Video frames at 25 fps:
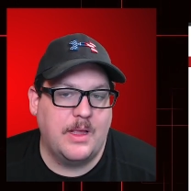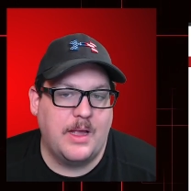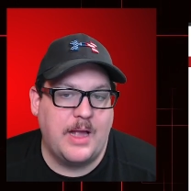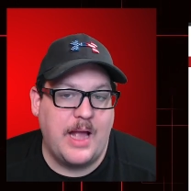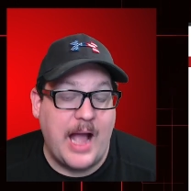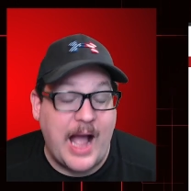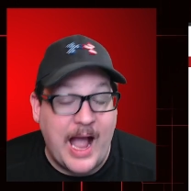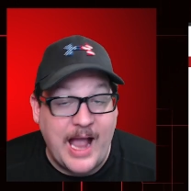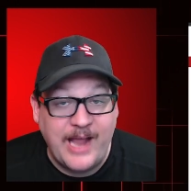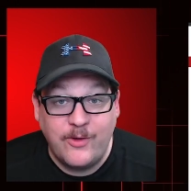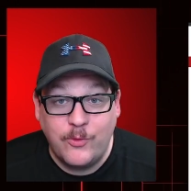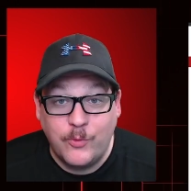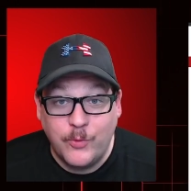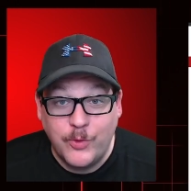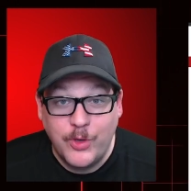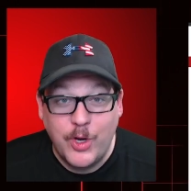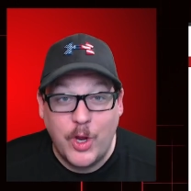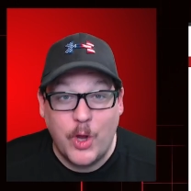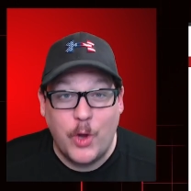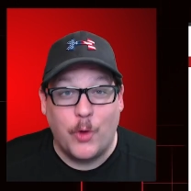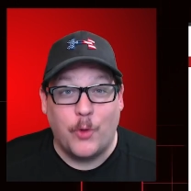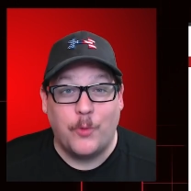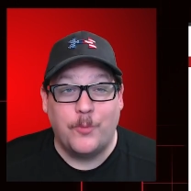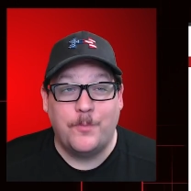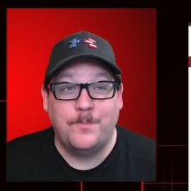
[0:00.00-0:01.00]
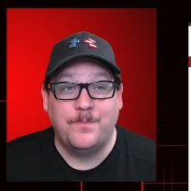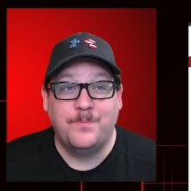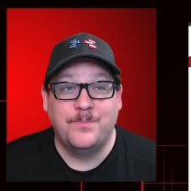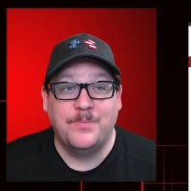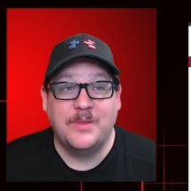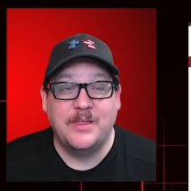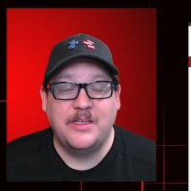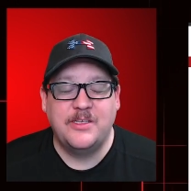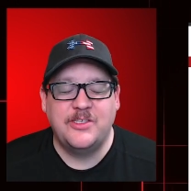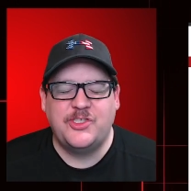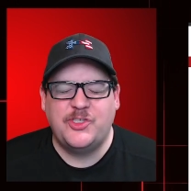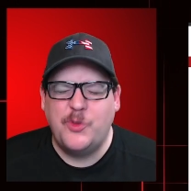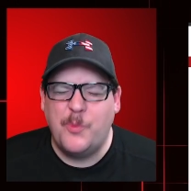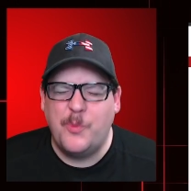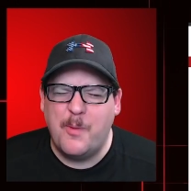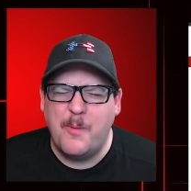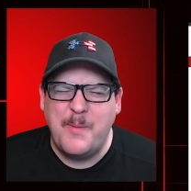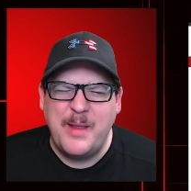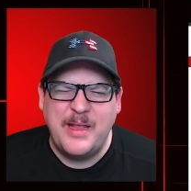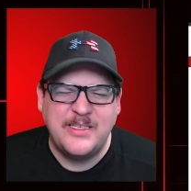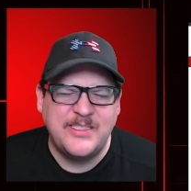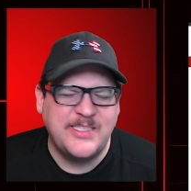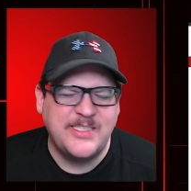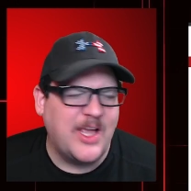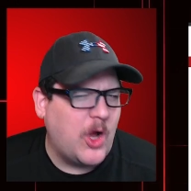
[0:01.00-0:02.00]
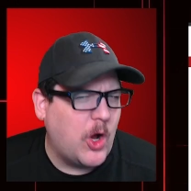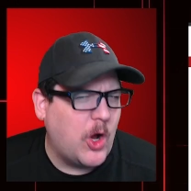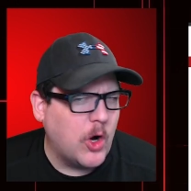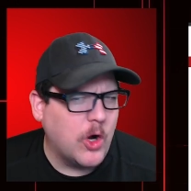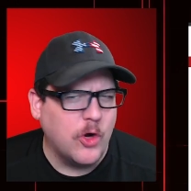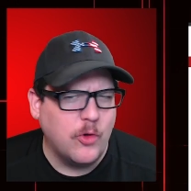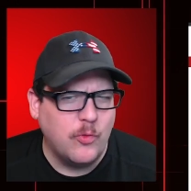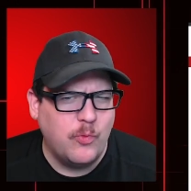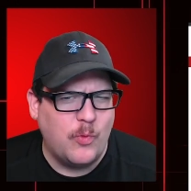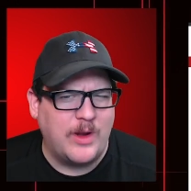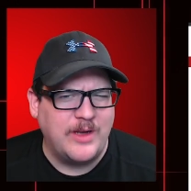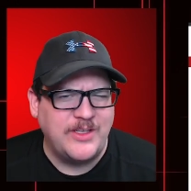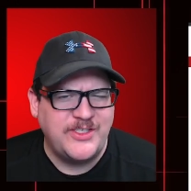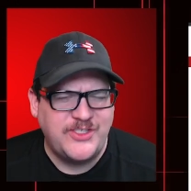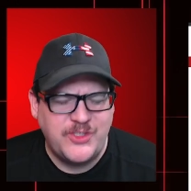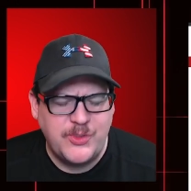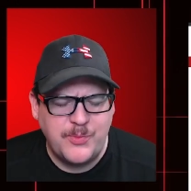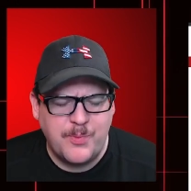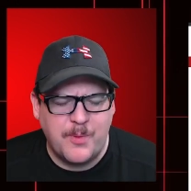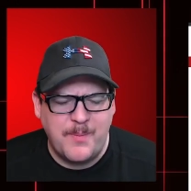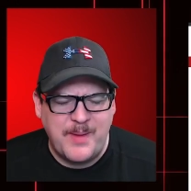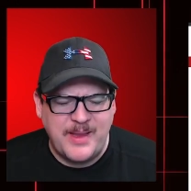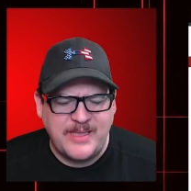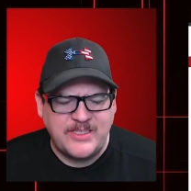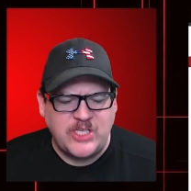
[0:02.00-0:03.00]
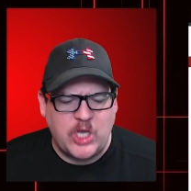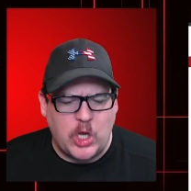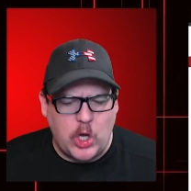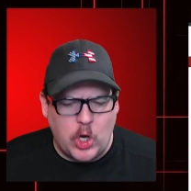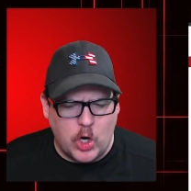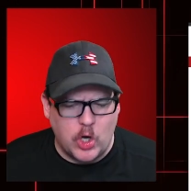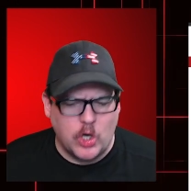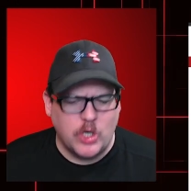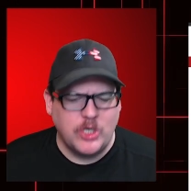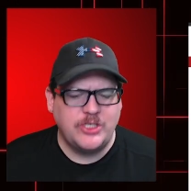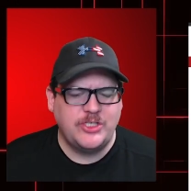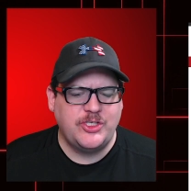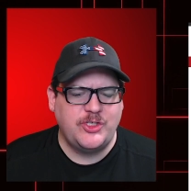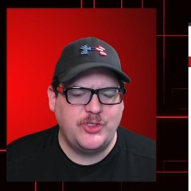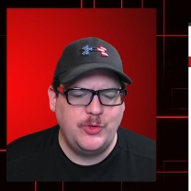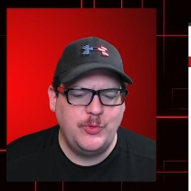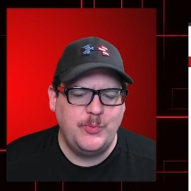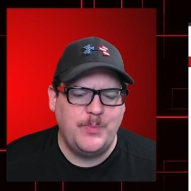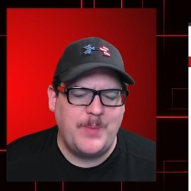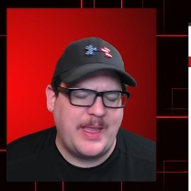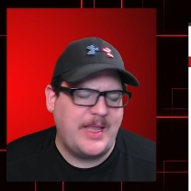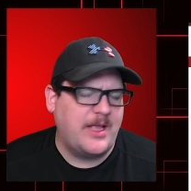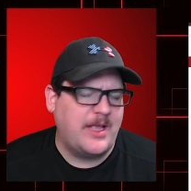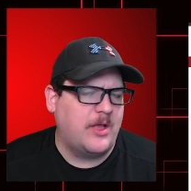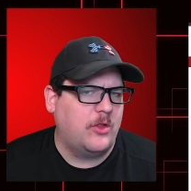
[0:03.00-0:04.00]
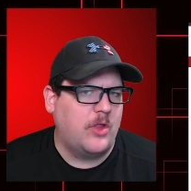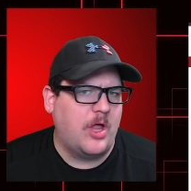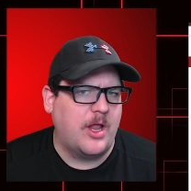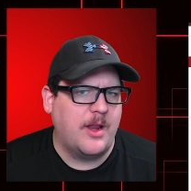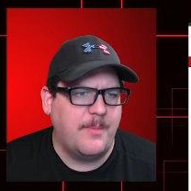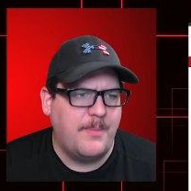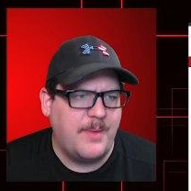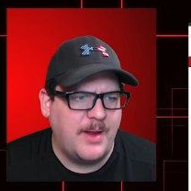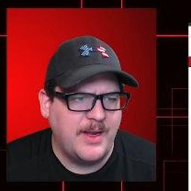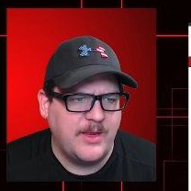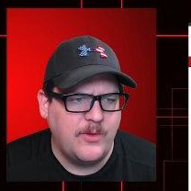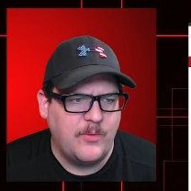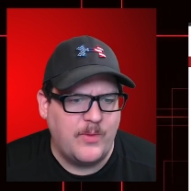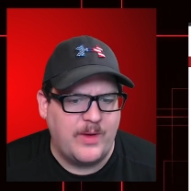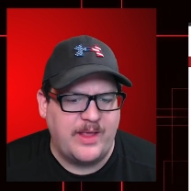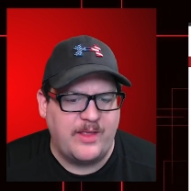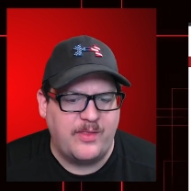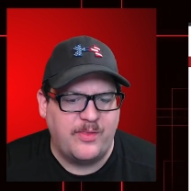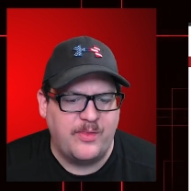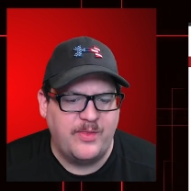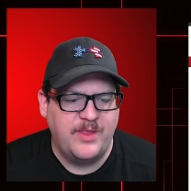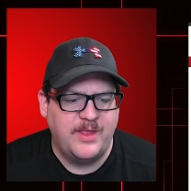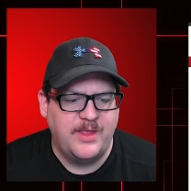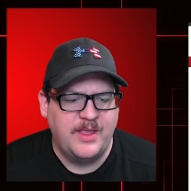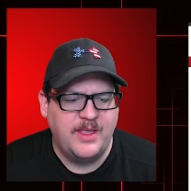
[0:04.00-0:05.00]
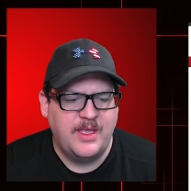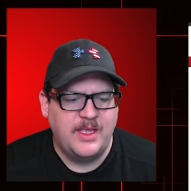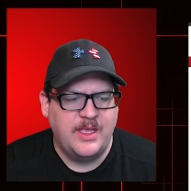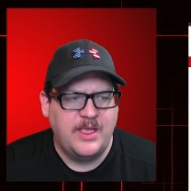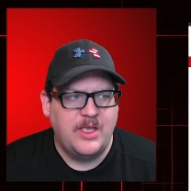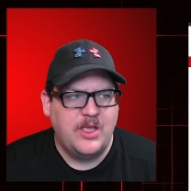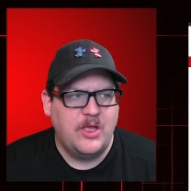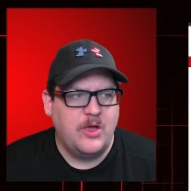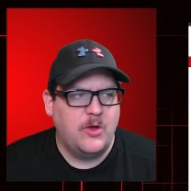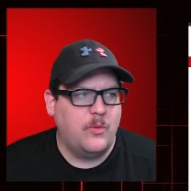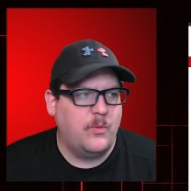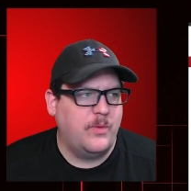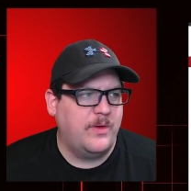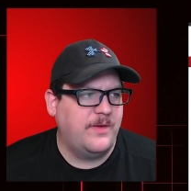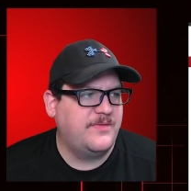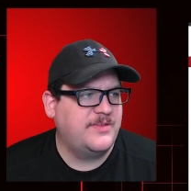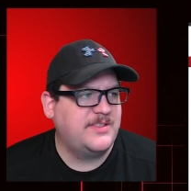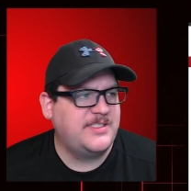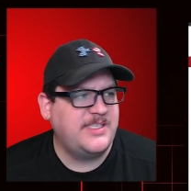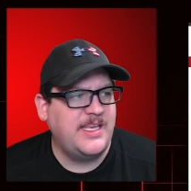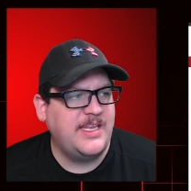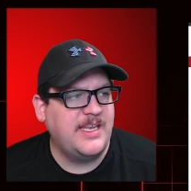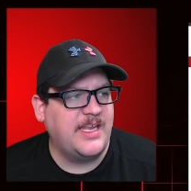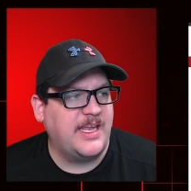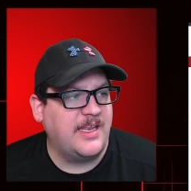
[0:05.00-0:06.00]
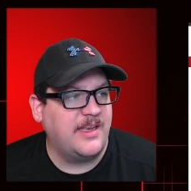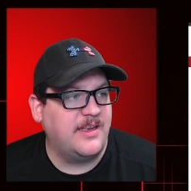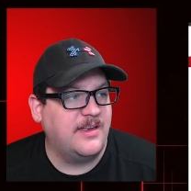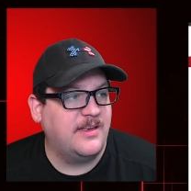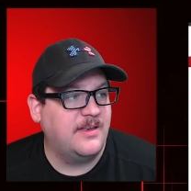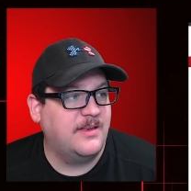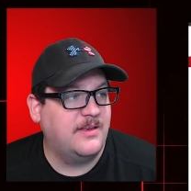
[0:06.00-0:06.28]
I don't know. Superman's a hard one. Superman's hard to make a lot of money with. We've seen it.